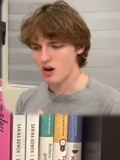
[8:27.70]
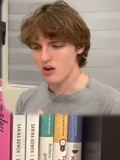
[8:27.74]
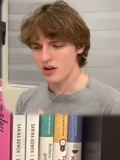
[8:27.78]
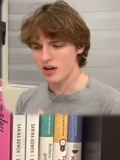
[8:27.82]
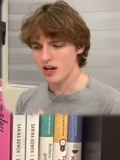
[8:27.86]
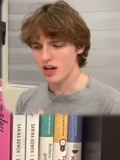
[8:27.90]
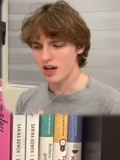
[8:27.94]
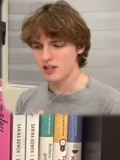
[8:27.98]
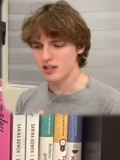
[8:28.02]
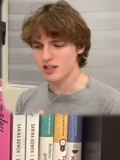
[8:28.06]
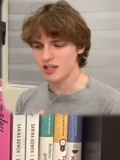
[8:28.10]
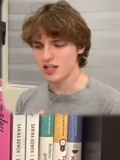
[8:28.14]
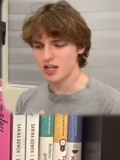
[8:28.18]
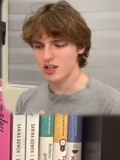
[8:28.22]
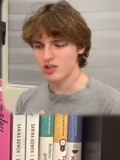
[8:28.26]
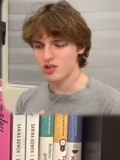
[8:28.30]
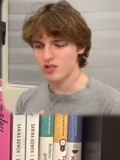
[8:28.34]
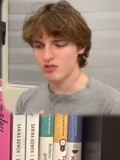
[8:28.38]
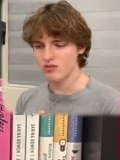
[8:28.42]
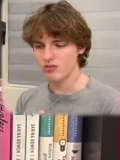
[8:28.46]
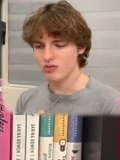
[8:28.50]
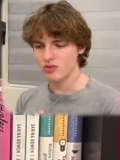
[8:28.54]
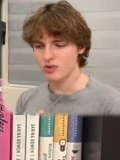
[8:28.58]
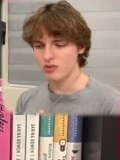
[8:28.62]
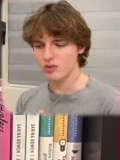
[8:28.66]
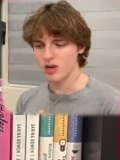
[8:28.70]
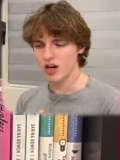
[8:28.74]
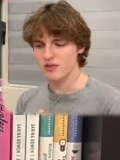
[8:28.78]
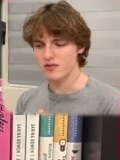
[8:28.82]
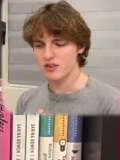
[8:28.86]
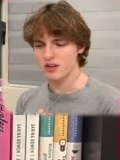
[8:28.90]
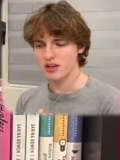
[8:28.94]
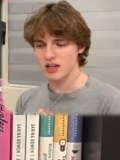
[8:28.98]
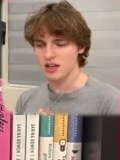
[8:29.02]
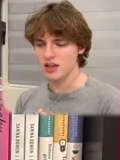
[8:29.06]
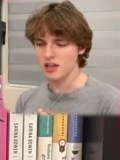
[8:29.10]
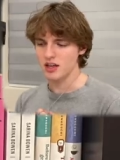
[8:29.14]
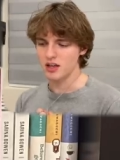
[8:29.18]
okay, I like how you, you have
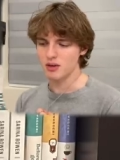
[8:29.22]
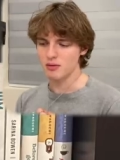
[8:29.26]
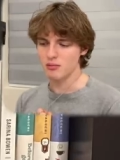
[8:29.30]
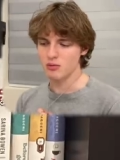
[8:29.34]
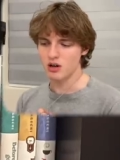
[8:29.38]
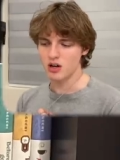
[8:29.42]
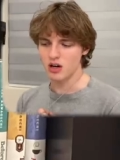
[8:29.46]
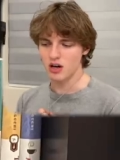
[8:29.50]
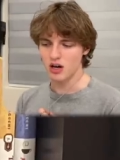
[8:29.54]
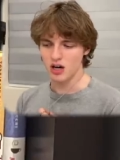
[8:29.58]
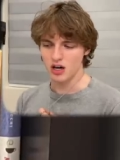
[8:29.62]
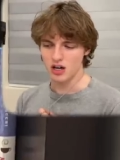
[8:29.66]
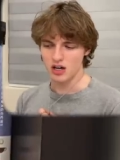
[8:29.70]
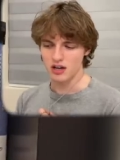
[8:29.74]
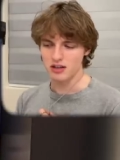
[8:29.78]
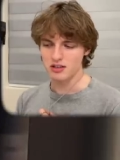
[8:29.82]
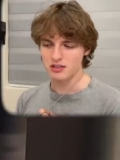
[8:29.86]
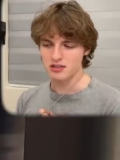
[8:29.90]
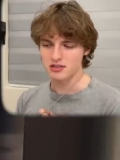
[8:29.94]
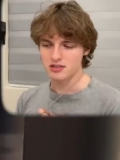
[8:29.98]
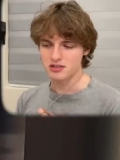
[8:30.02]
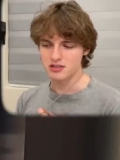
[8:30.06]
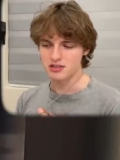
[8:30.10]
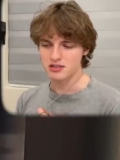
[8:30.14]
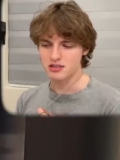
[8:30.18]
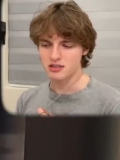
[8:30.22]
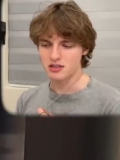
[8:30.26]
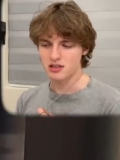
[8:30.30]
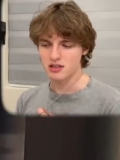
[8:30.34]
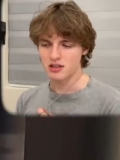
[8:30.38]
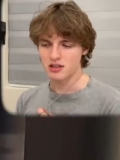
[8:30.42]
him, us,